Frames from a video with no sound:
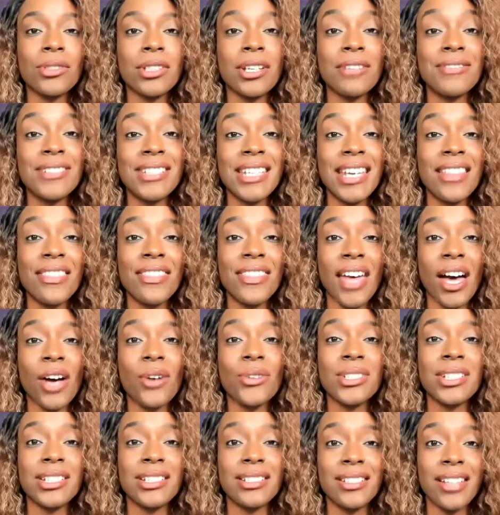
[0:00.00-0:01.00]
of
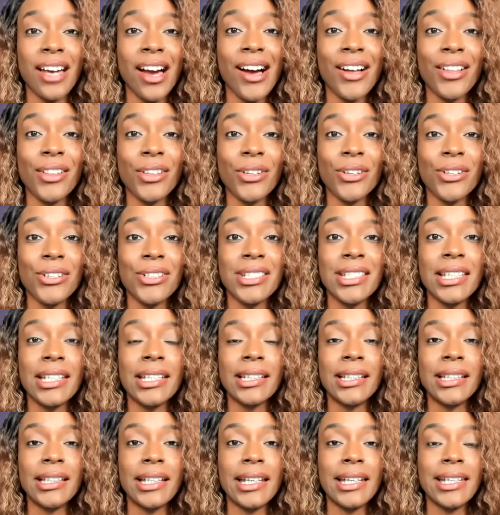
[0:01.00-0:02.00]
$10,000 at
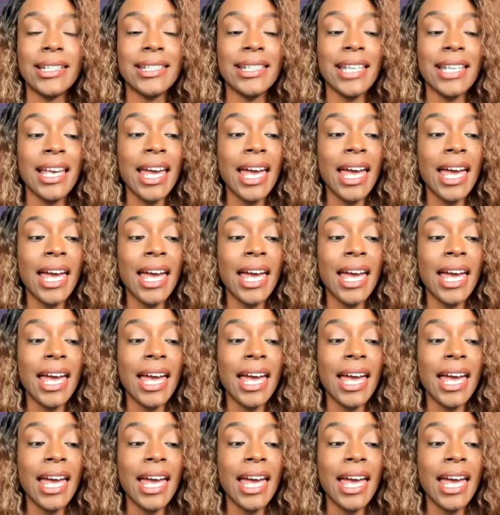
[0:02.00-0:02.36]
least.